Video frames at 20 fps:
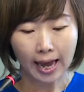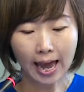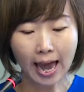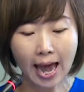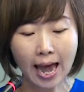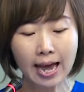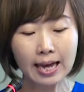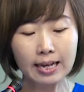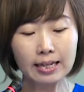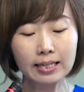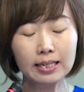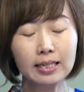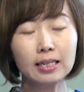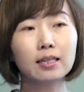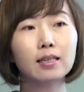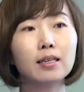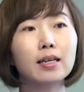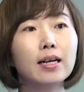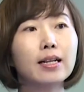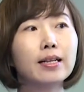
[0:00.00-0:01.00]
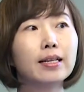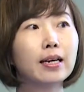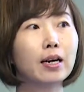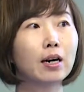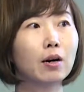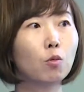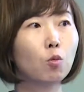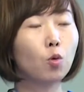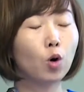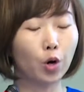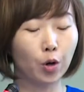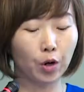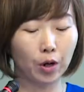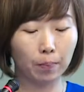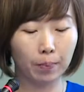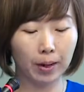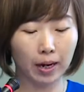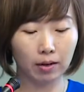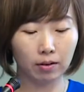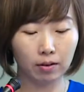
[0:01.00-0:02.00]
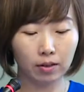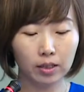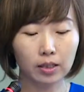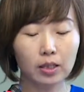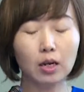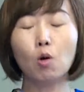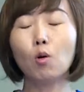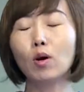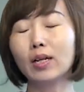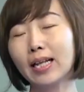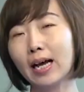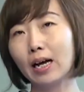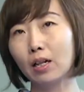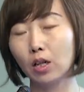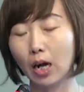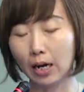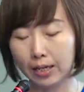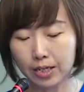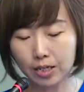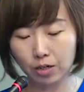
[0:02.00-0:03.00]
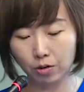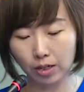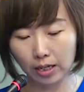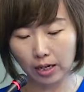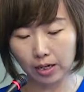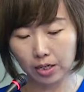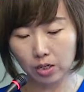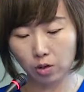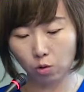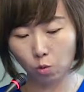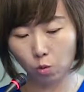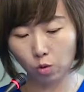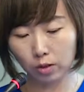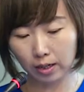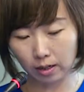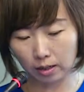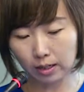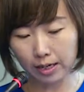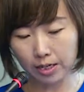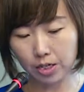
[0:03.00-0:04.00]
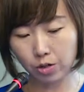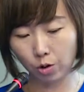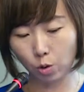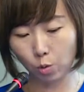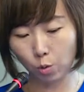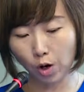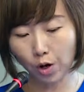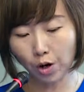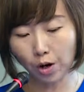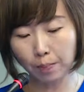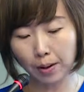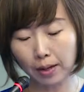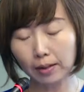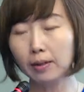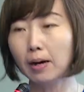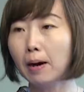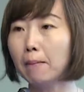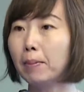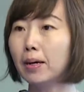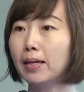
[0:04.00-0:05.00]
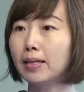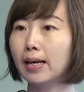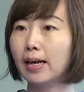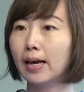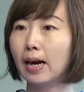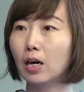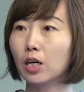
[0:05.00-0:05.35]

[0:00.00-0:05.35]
And they are worried about, not necessarily worried about, but they